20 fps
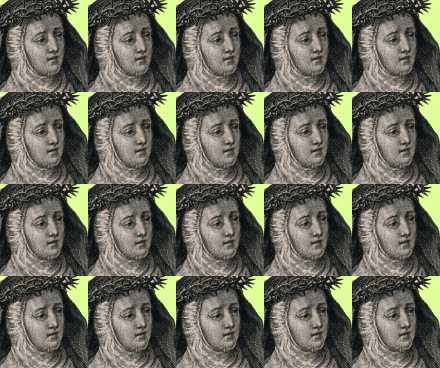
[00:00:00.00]

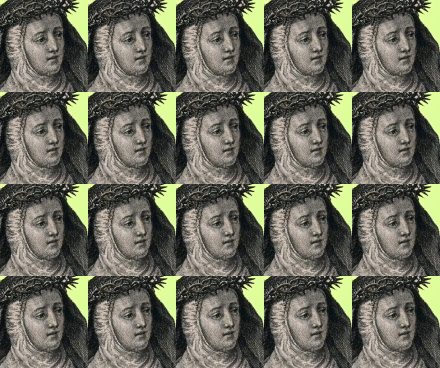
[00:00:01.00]

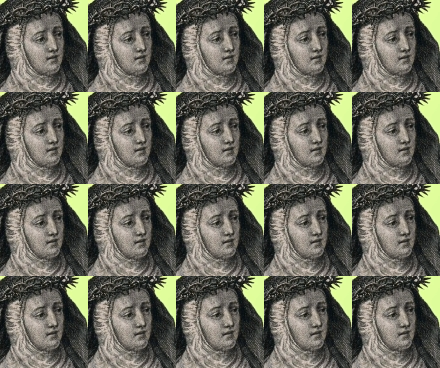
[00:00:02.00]

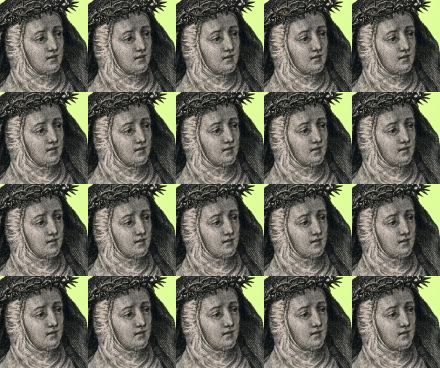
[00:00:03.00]
(no one is talking)